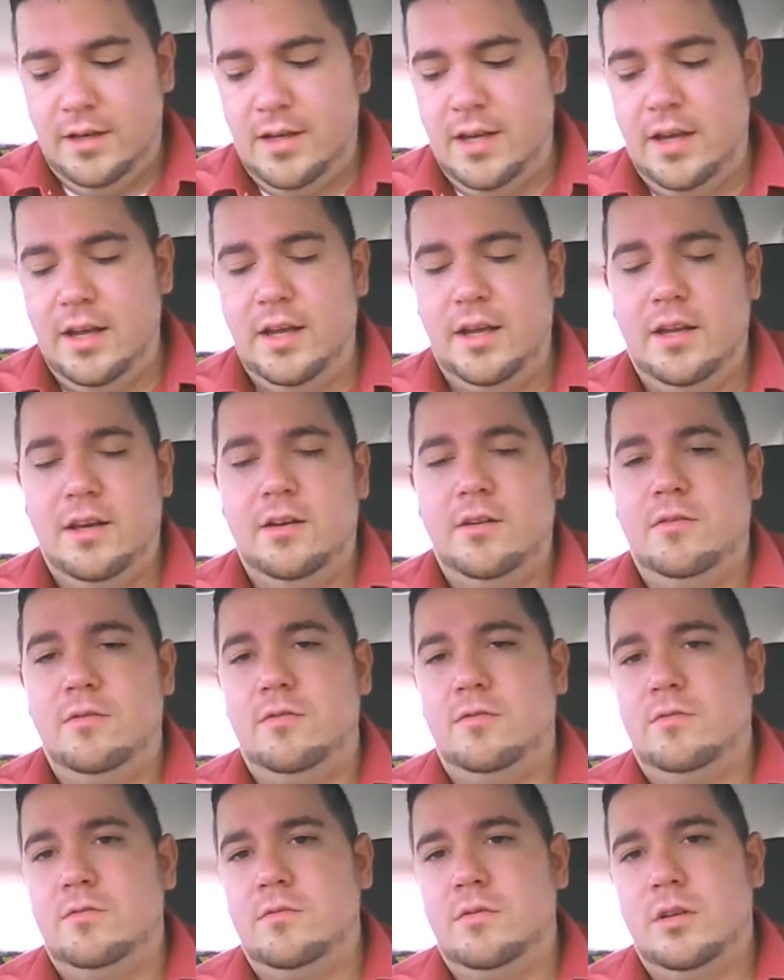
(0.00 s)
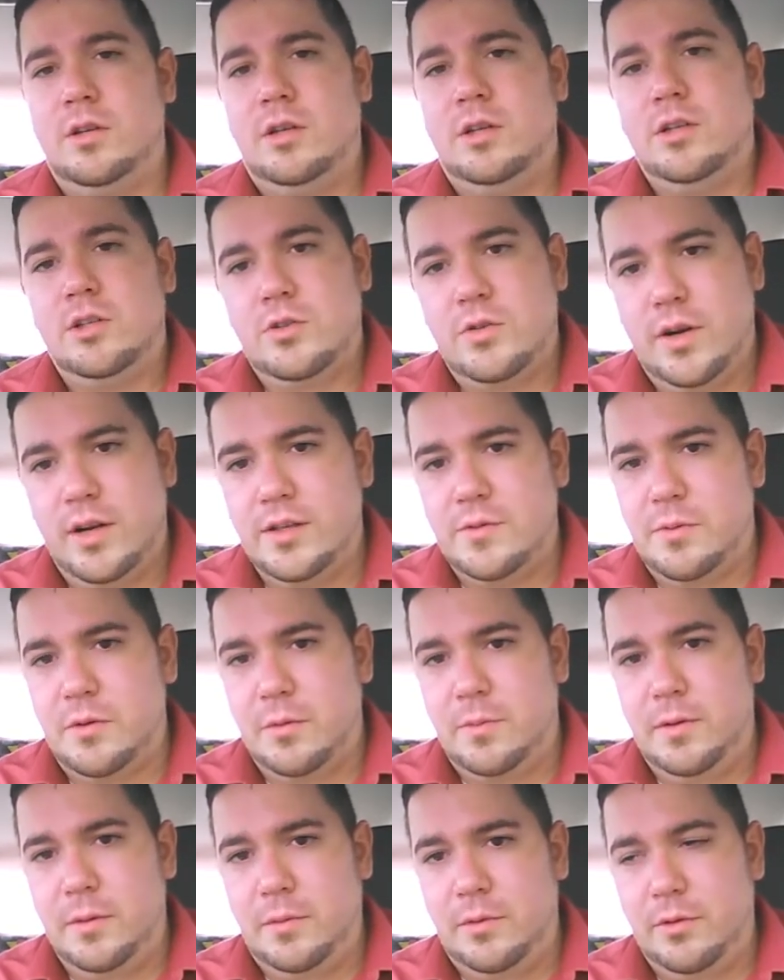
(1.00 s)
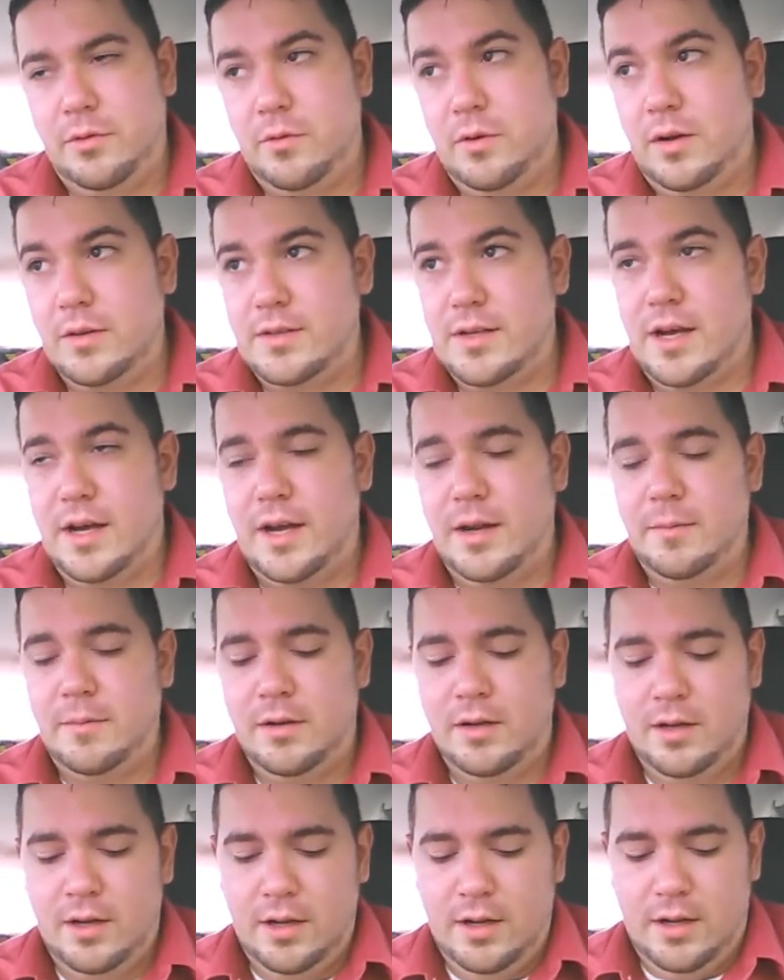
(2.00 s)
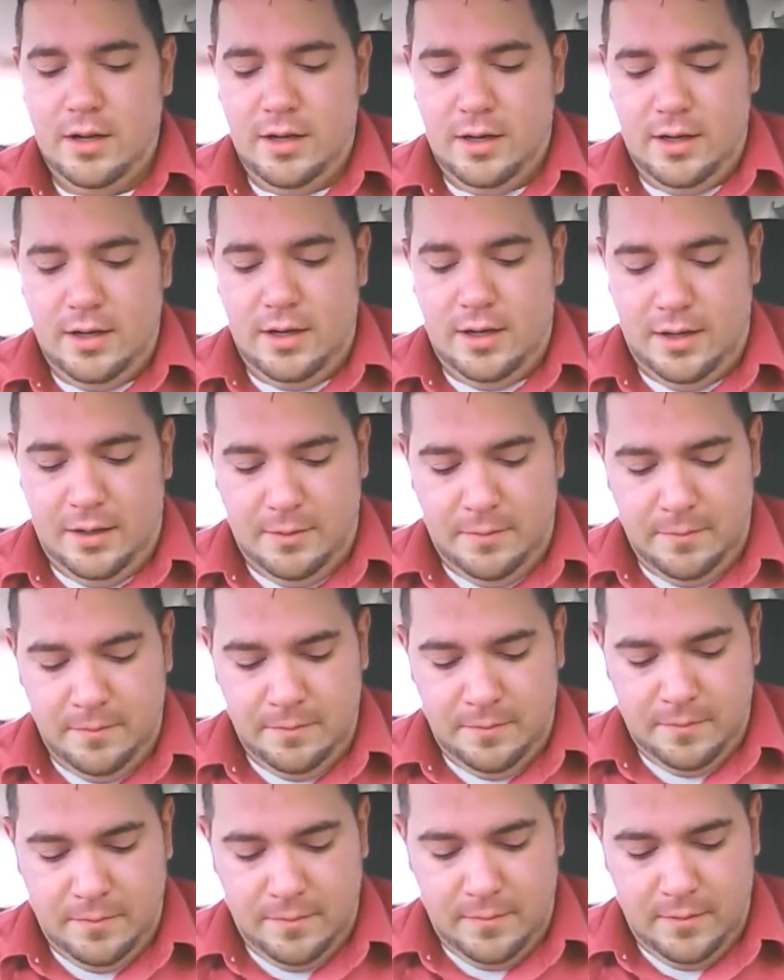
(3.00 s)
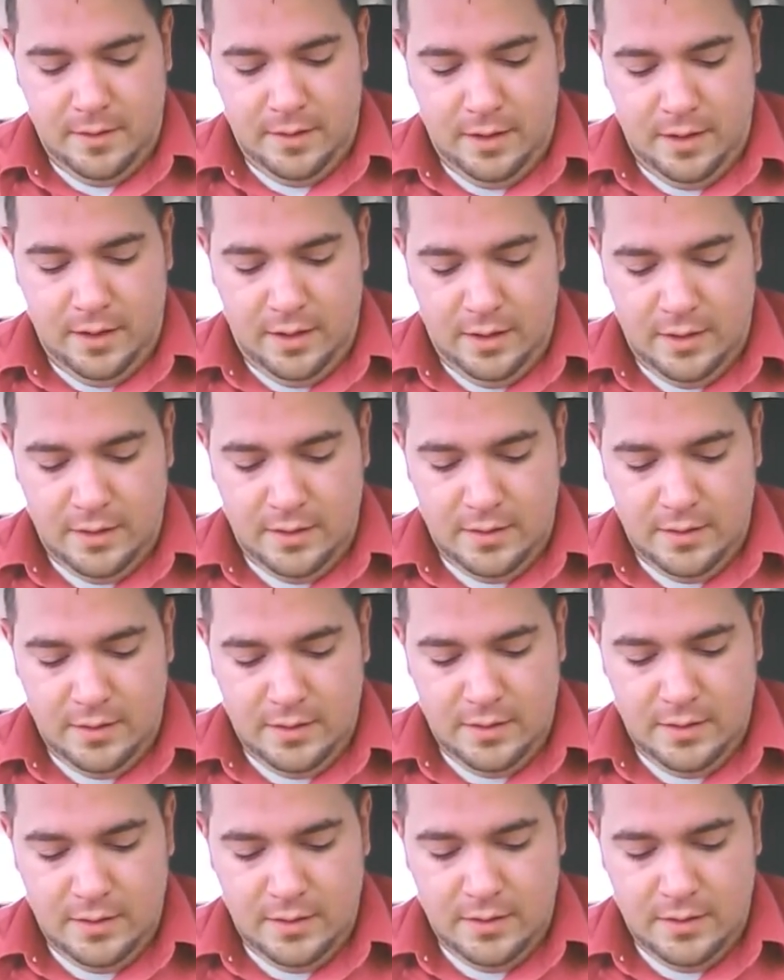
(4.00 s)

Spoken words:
can transport people throughout time. And